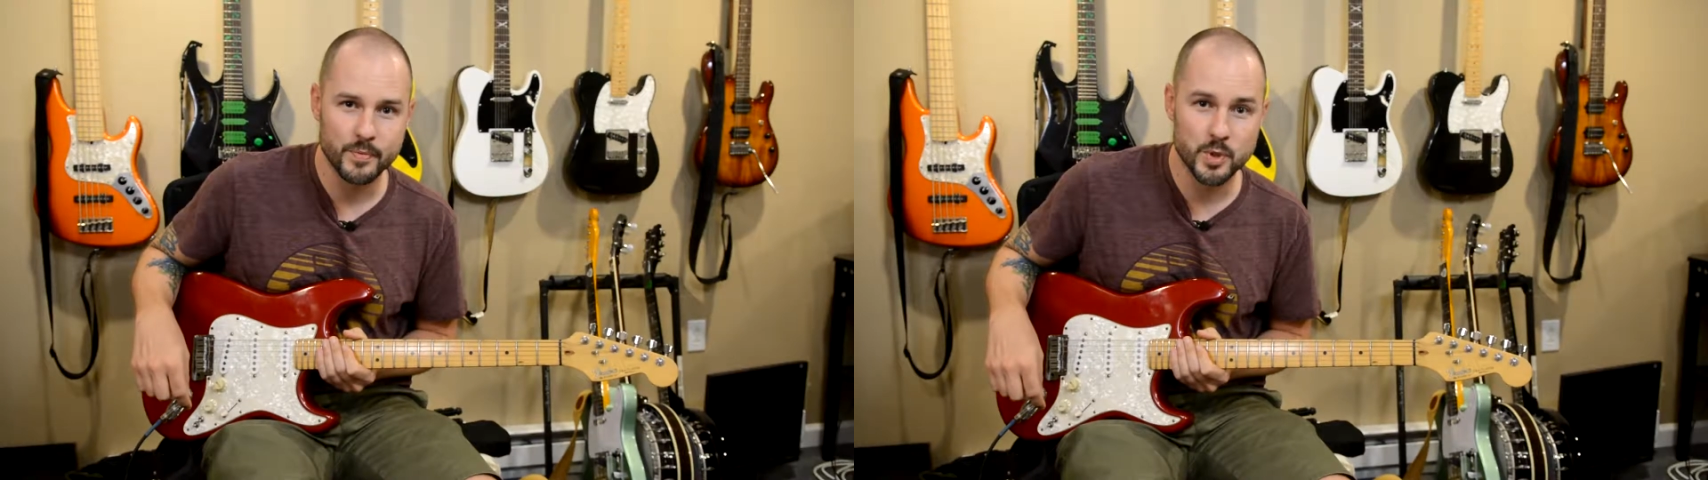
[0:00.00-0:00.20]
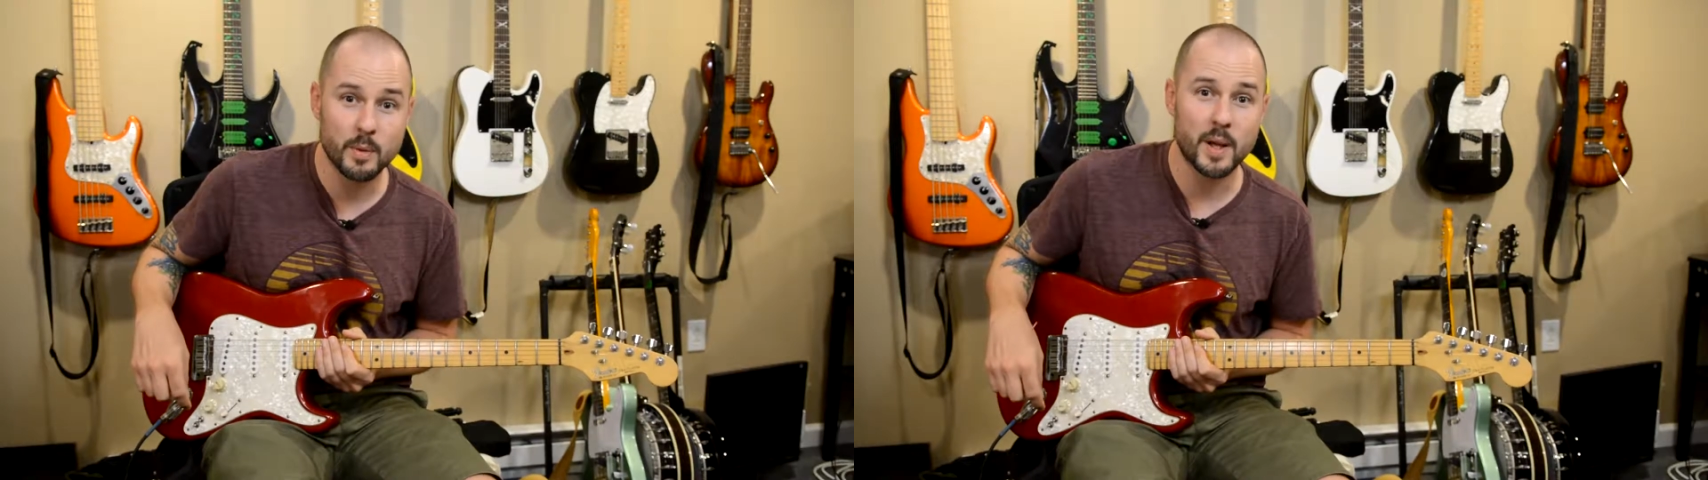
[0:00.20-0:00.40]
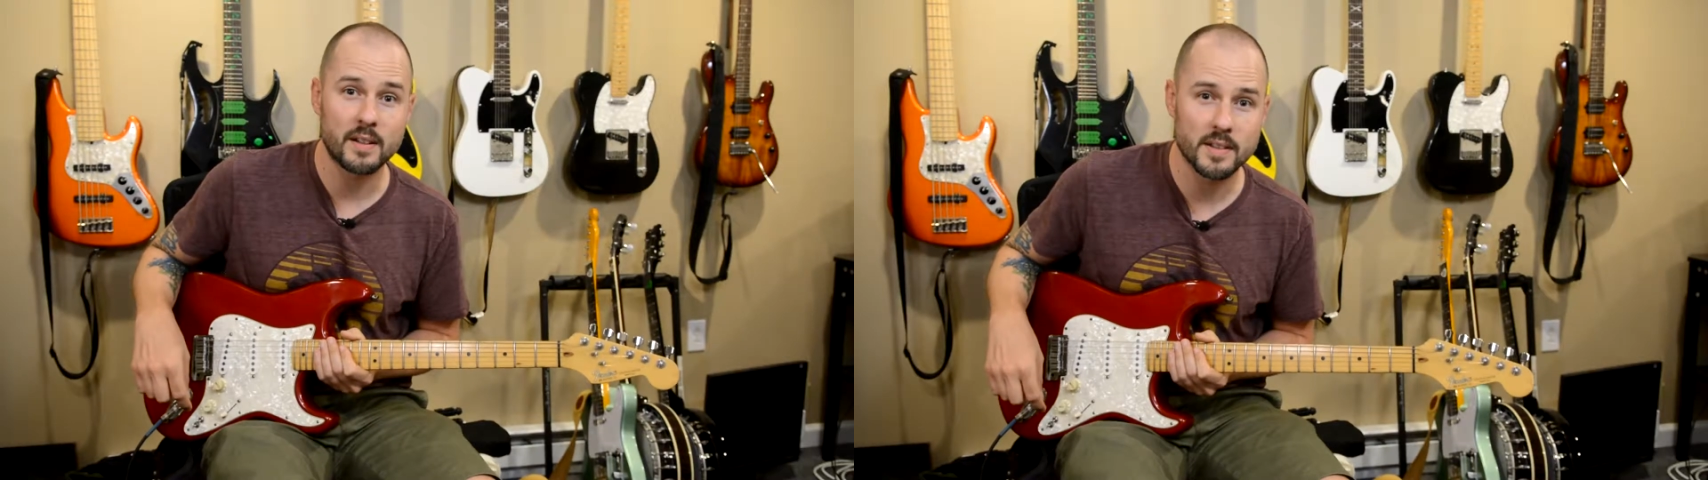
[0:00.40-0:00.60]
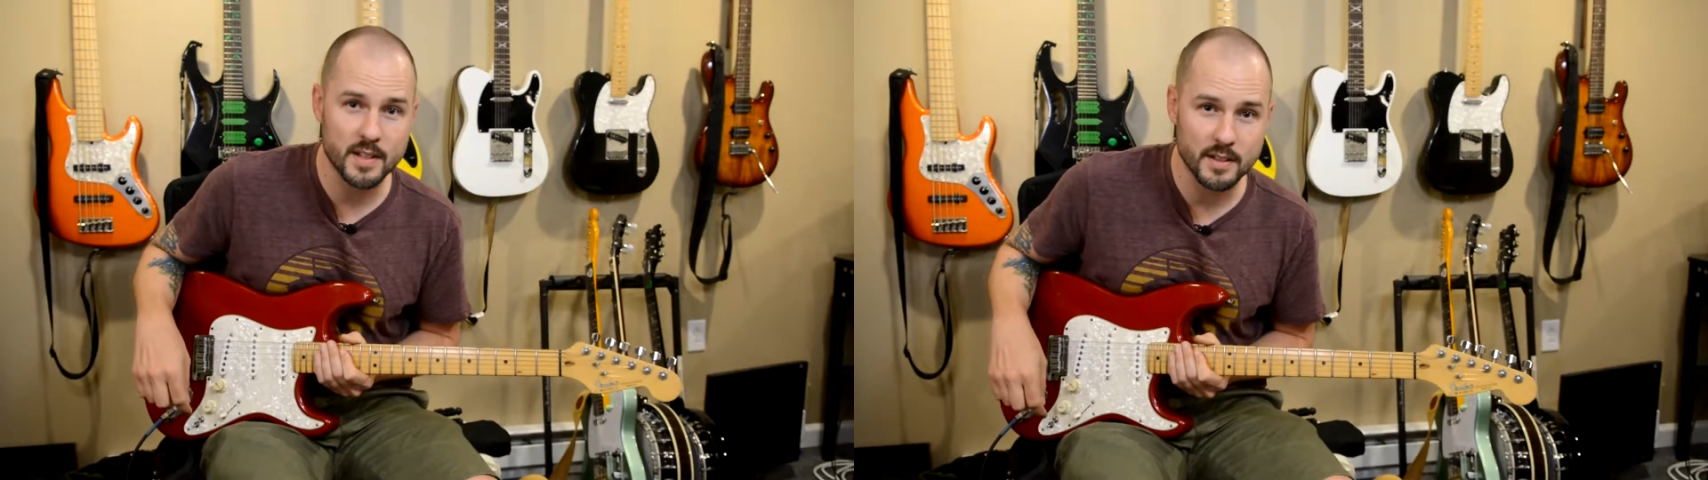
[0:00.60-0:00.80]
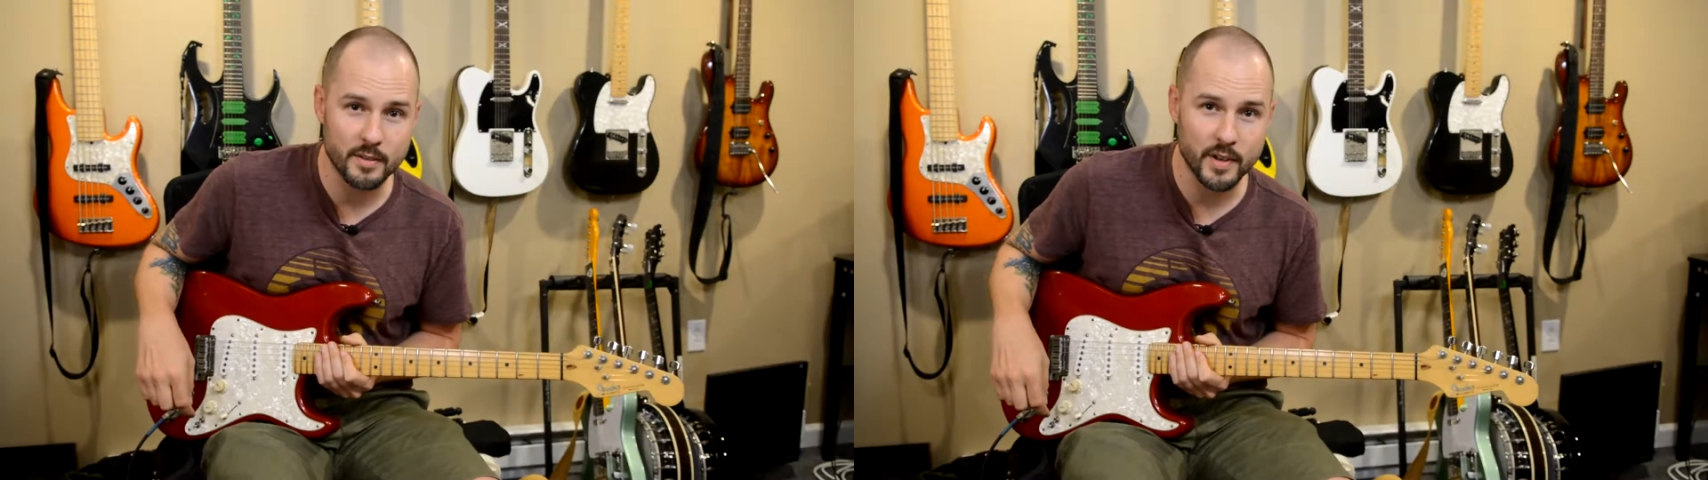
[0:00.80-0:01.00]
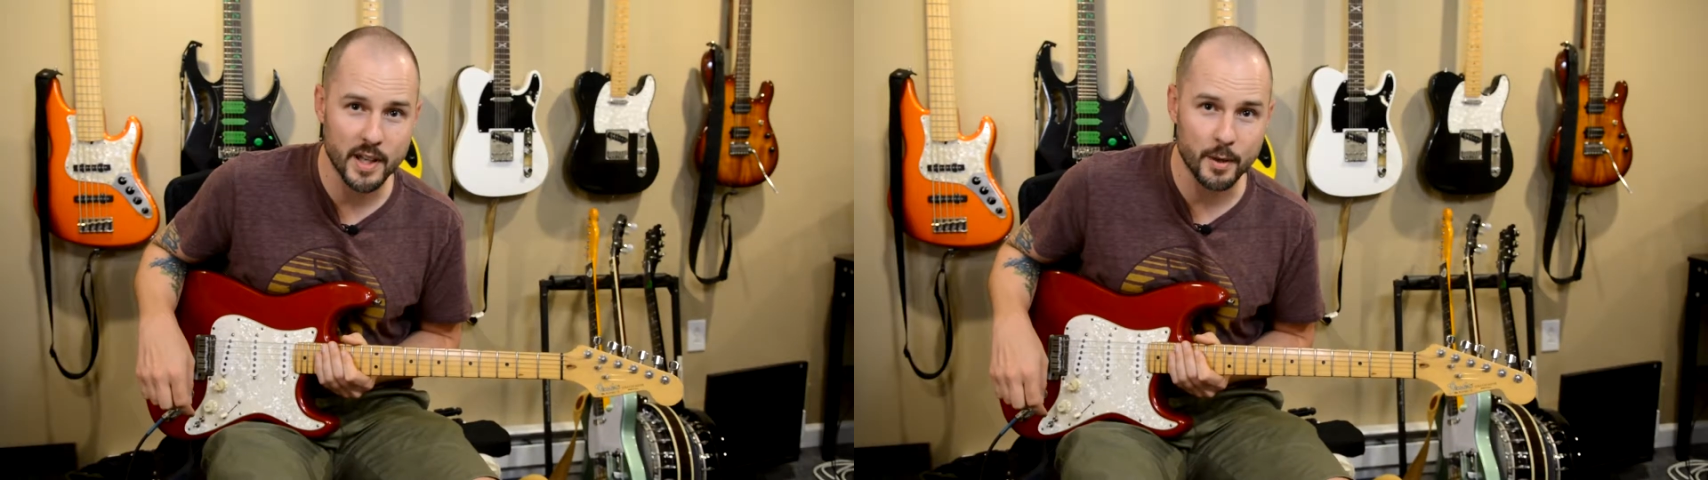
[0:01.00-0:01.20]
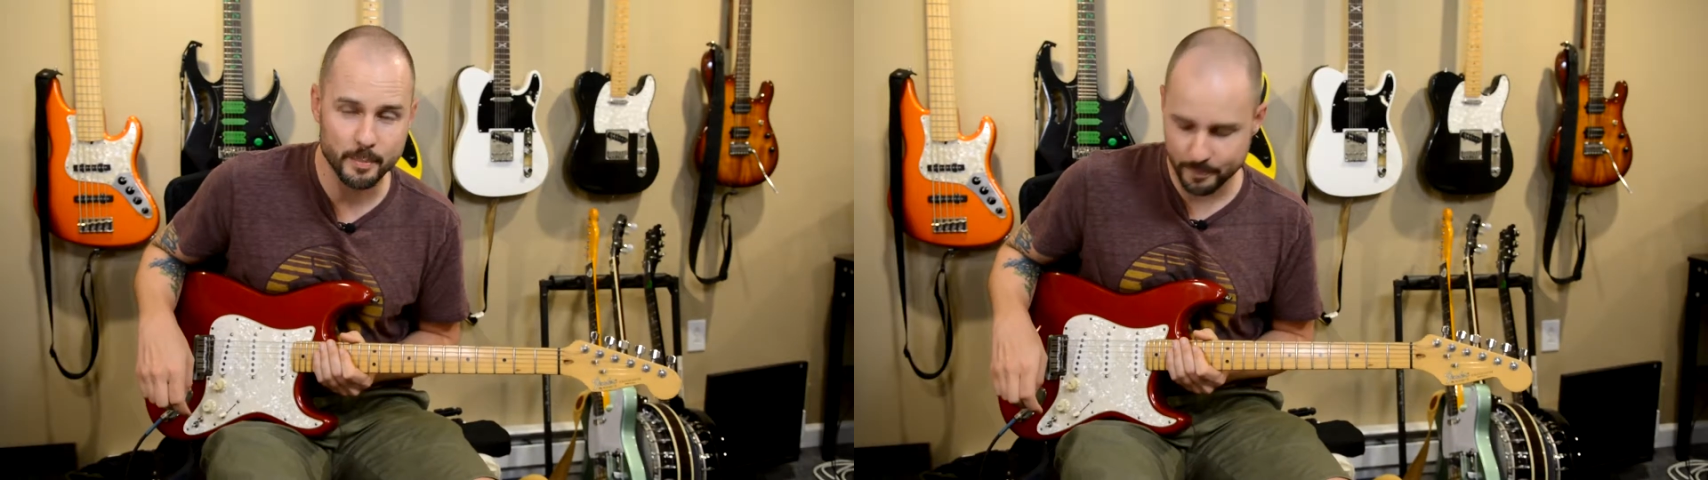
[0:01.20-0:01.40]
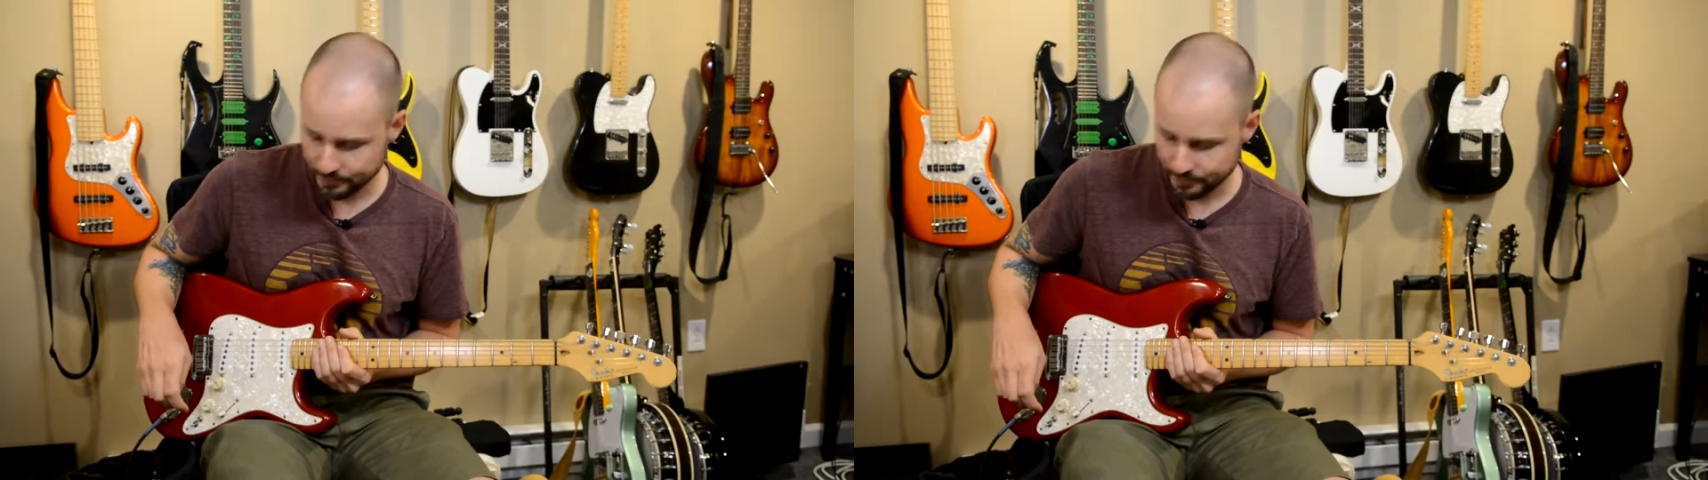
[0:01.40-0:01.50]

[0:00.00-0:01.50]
So anyway, let's get to the video.